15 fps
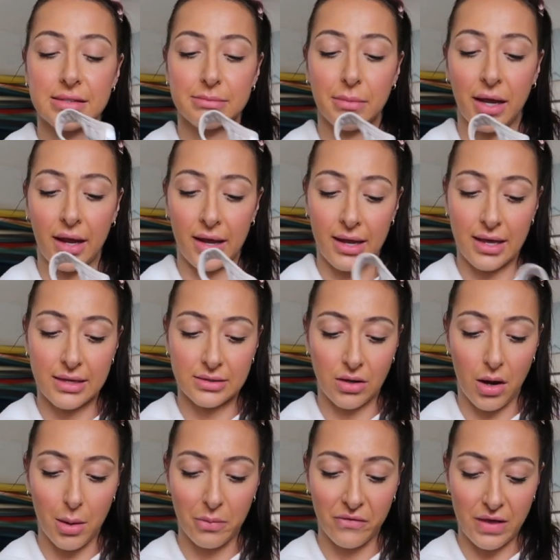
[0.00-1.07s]
my
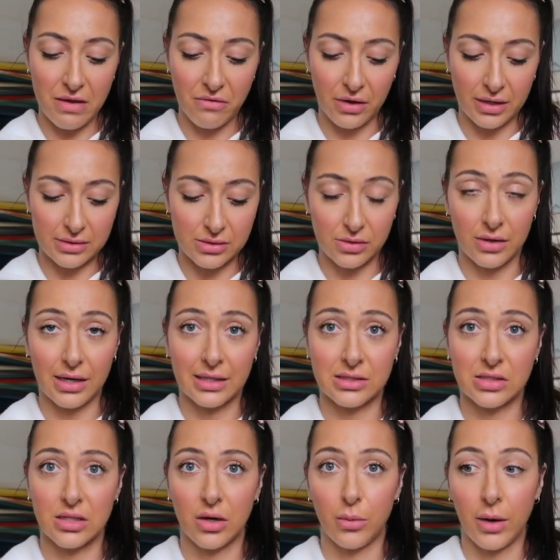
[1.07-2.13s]
top favorites so that I
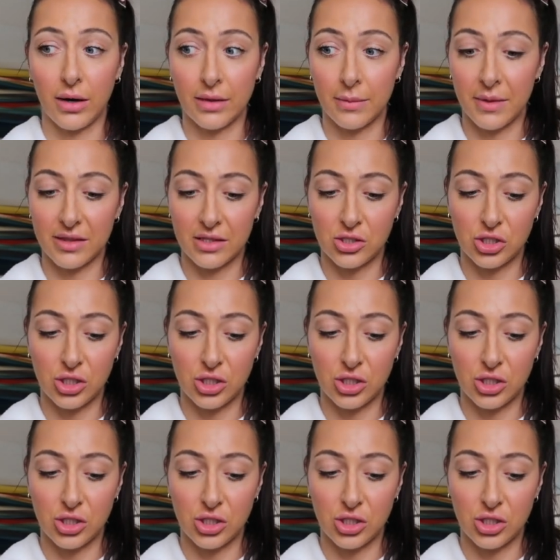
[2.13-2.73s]
can start wearing them at the